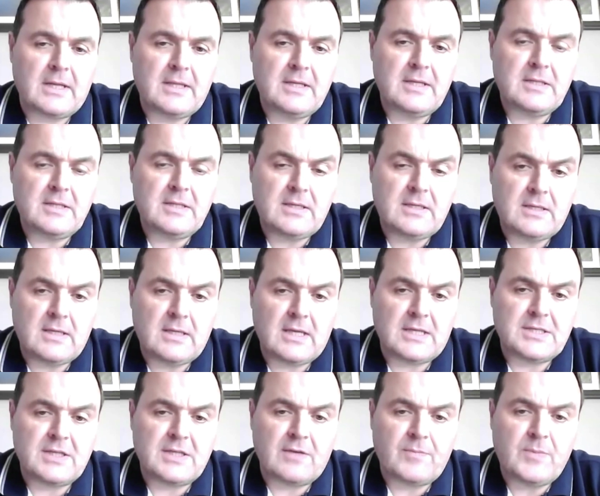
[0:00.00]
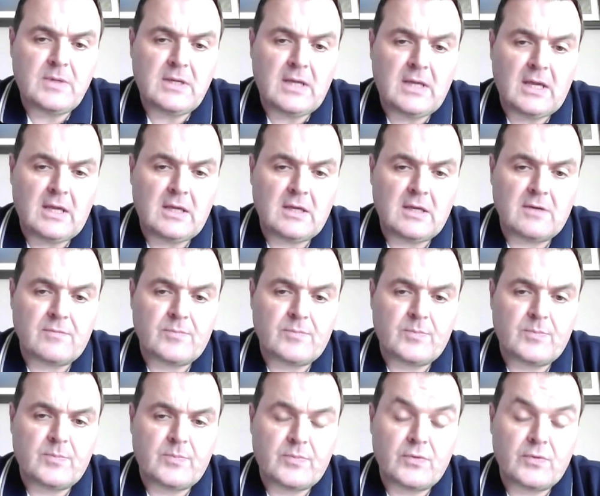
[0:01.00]
think the SFPA have
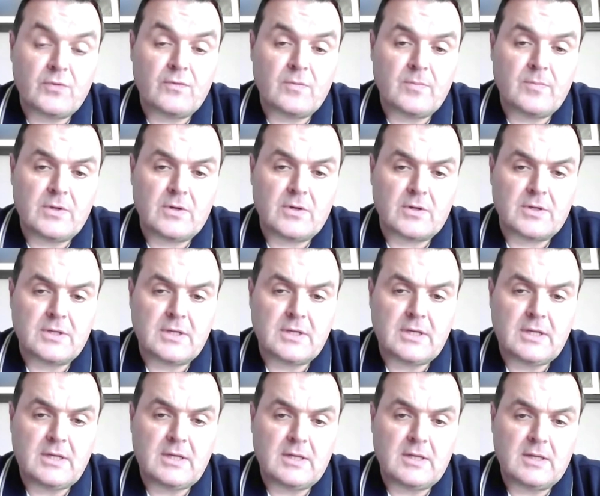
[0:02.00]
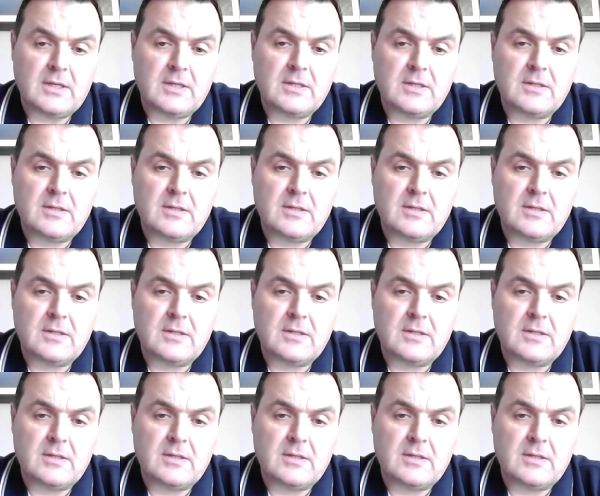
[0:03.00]
proven beyond any